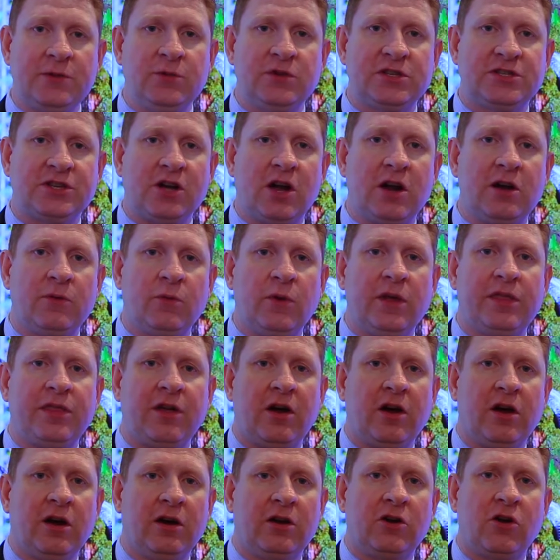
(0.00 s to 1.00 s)
we'll start with
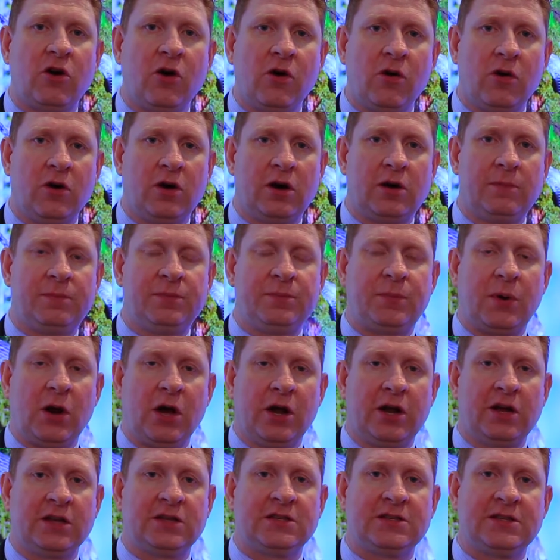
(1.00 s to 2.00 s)
our core
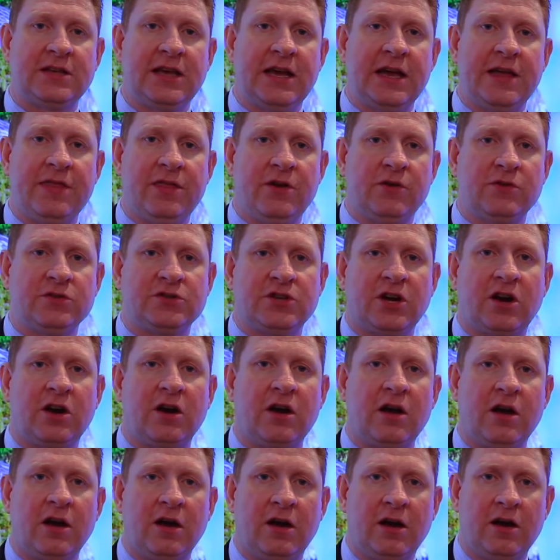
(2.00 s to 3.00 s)
products, and those
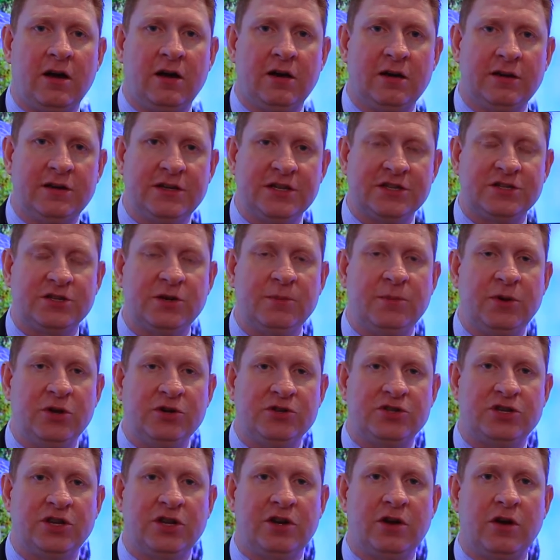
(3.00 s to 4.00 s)
are our
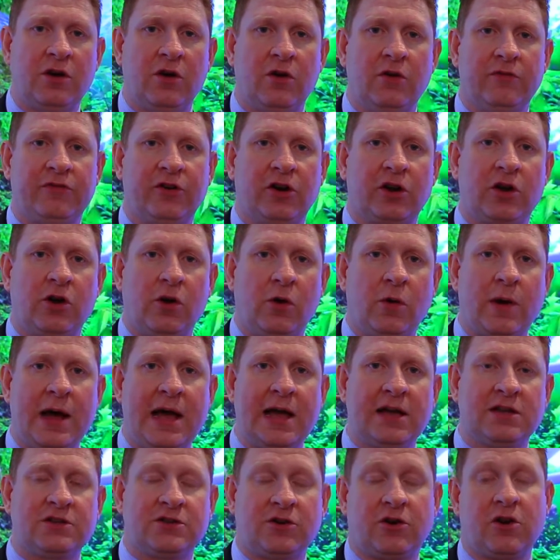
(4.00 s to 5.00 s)
distribution over
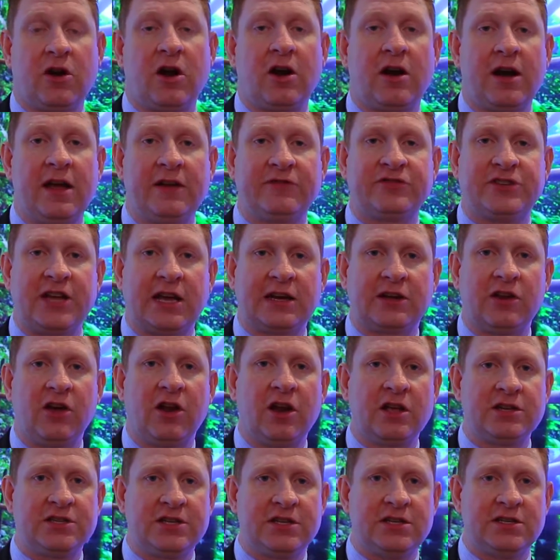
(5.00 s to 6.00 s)
coax or RF
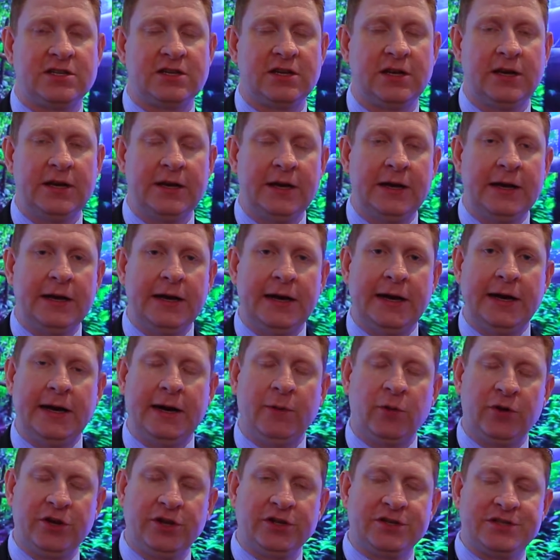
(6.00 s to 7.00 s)
technologies.
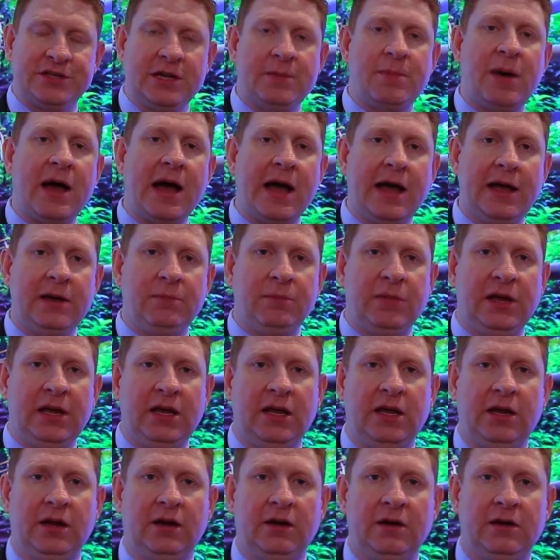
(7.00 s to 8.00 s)
What you'll see behind
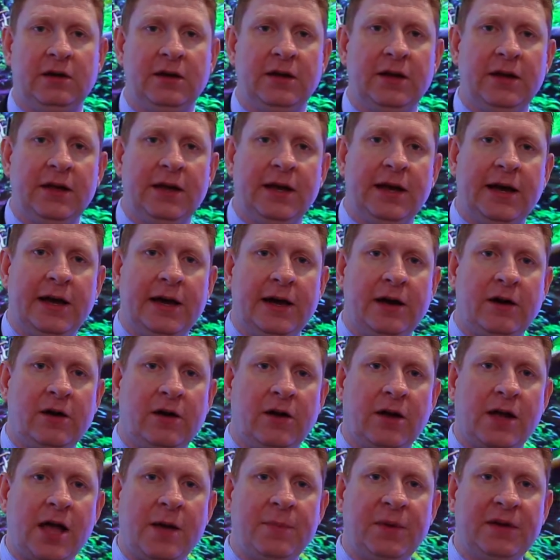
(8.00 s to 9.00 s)
me here
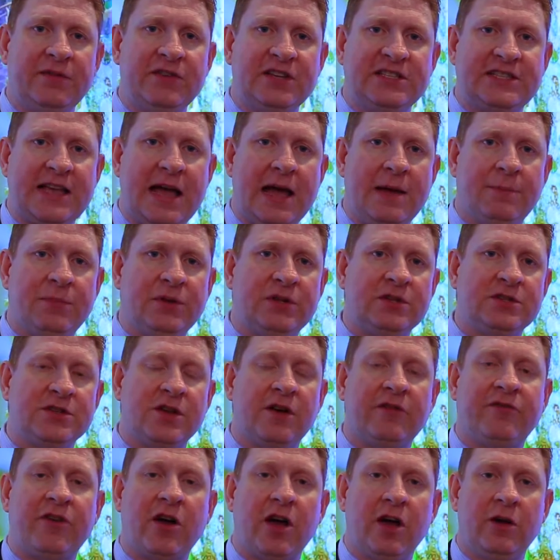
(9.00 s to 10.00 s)
are a couple of examples
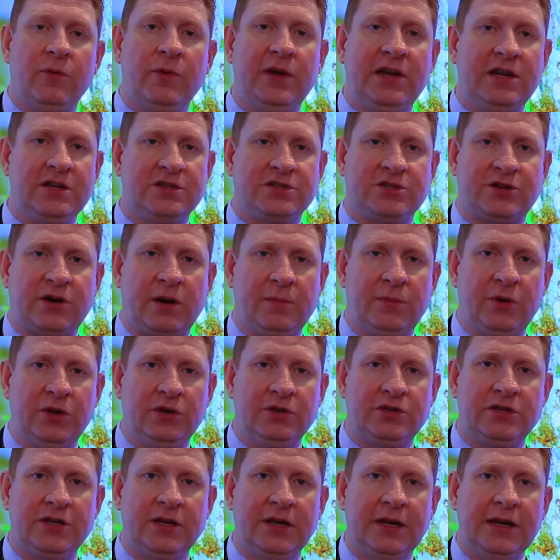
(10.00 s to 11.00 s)
of how we
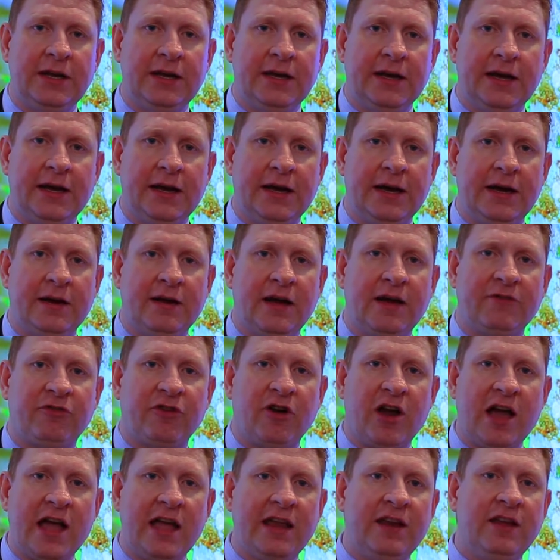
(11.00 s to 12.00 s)
distribute a
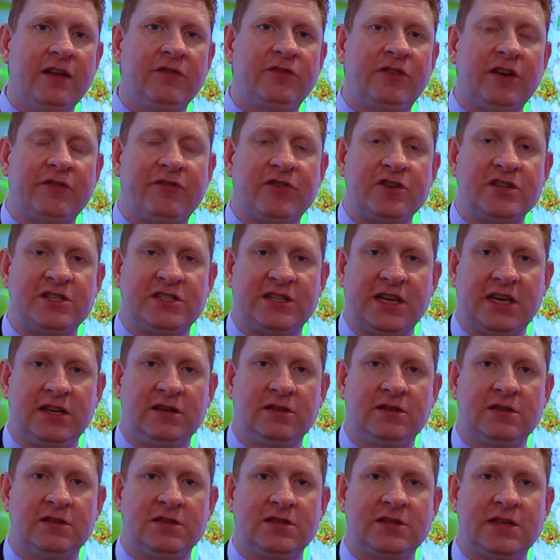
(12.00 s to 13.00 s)
variety of different
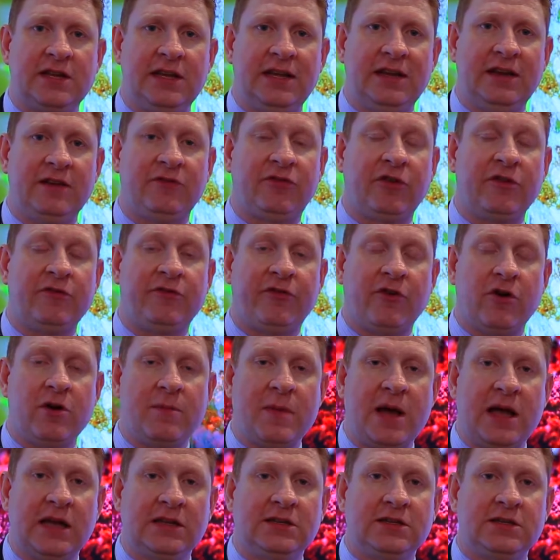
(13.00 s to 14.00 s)
signals in different
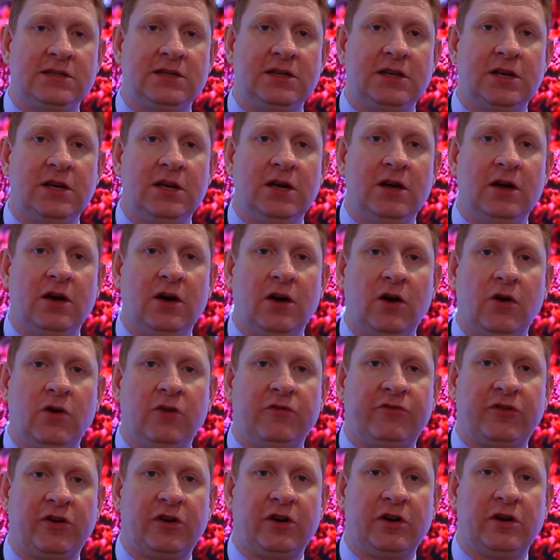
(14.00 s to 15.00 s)
formats
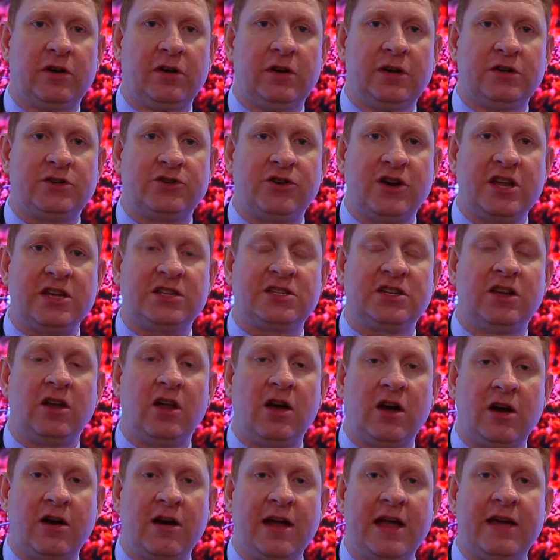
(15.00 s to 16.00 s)
over traditional
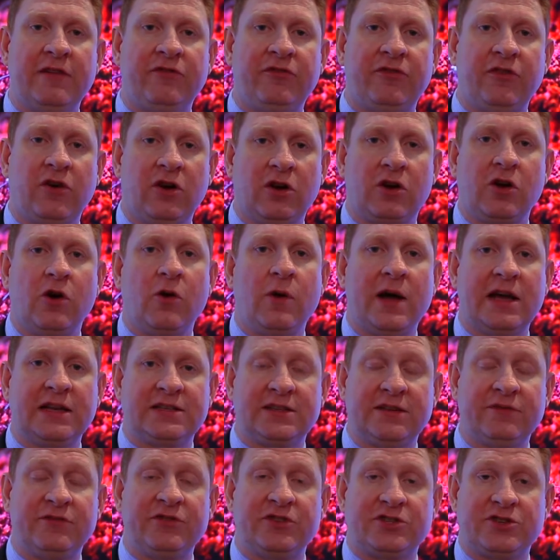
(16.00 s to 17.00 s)
RF or
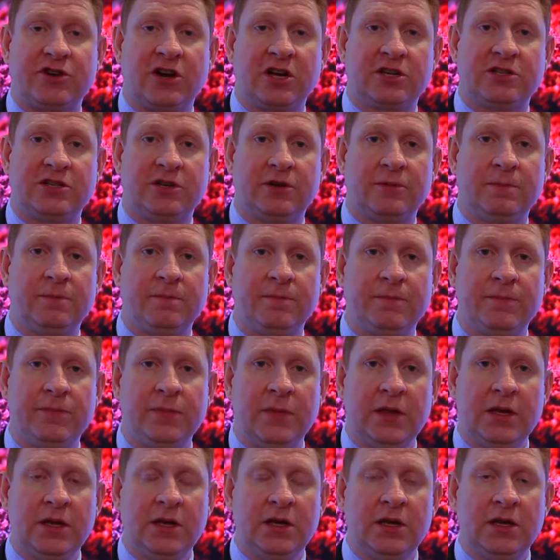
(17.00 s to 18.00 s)
coax infrastructure.
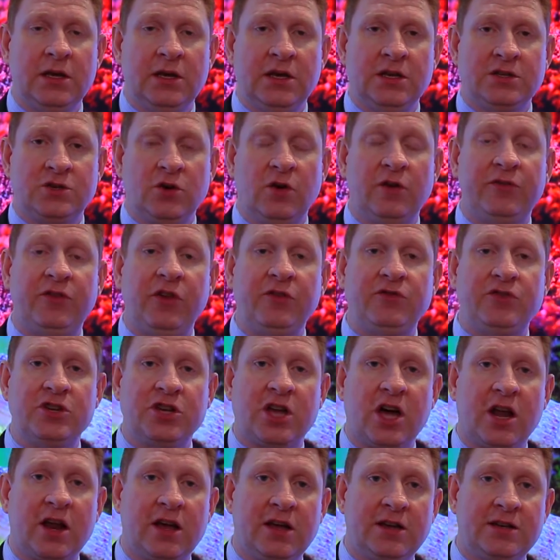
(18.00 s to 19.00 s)
So if
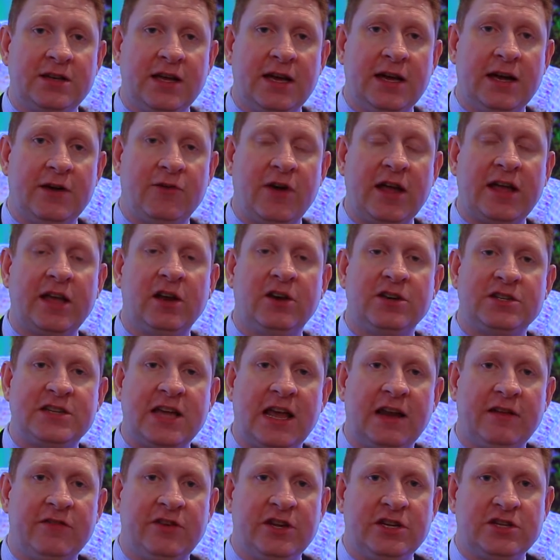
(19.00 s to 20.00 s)
you've got a regular
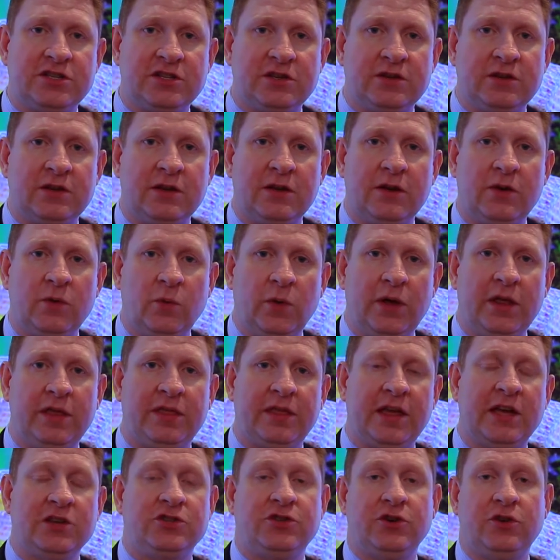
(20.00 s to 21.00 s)
television
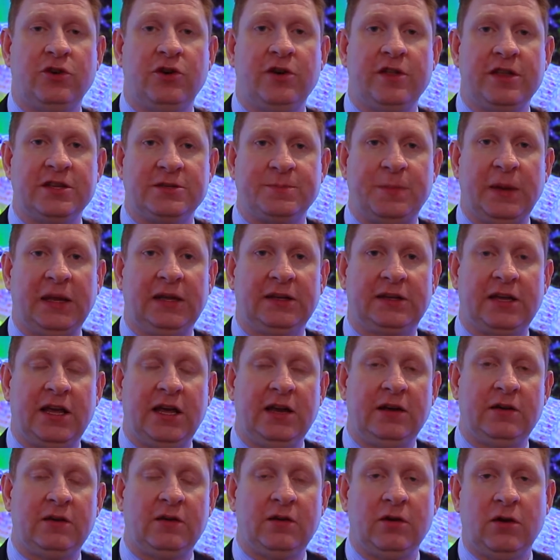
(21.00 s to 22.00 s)
with a tuner that's built
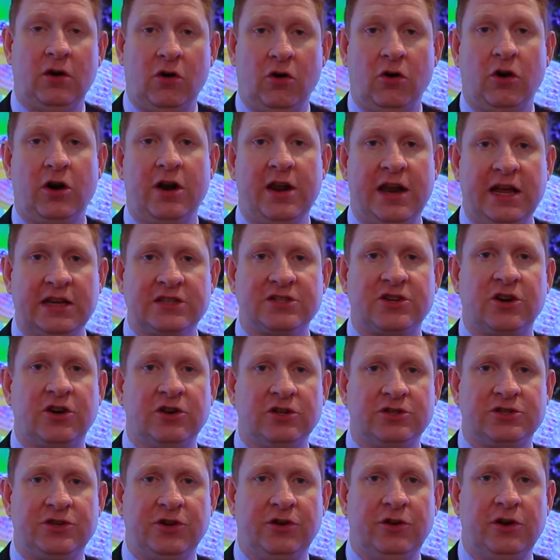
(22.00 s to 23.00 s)
in or an
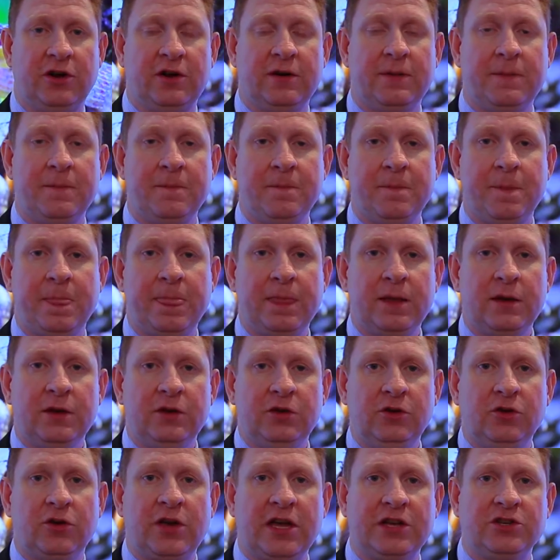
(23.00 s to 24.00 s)
external tuner,
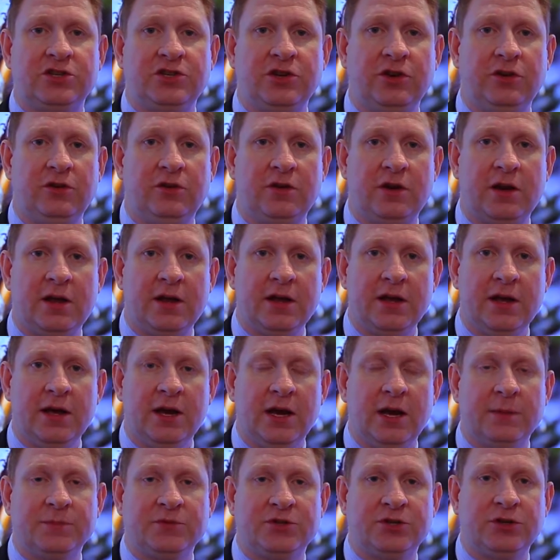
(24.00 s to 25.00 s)
you can tune
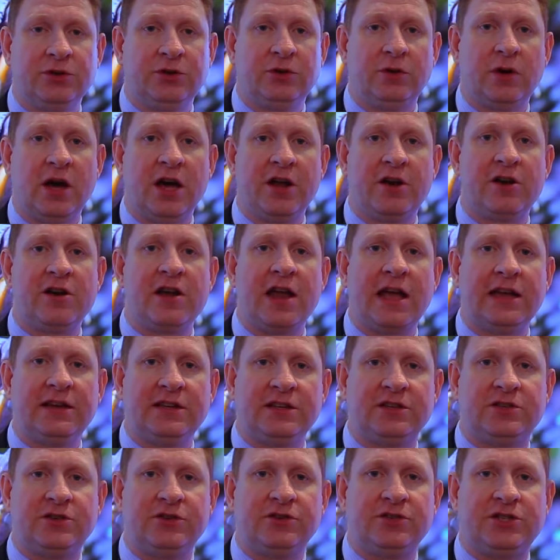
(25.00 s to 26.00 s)
up to
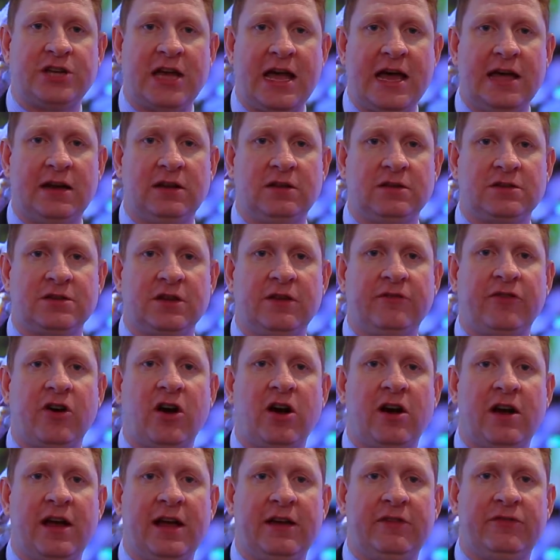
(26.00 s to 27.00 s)
192 channels of
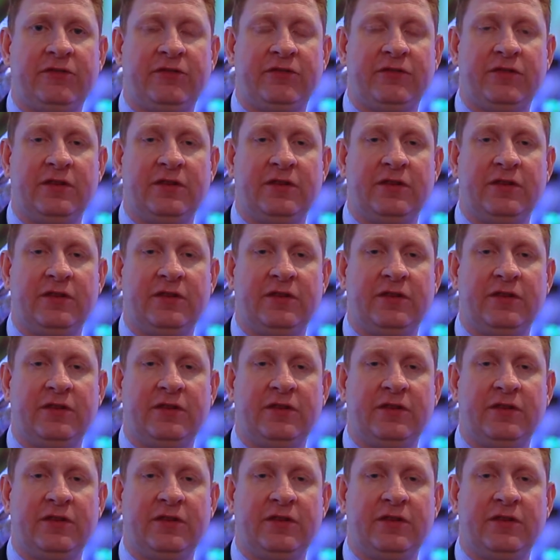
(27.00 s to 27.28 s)
RF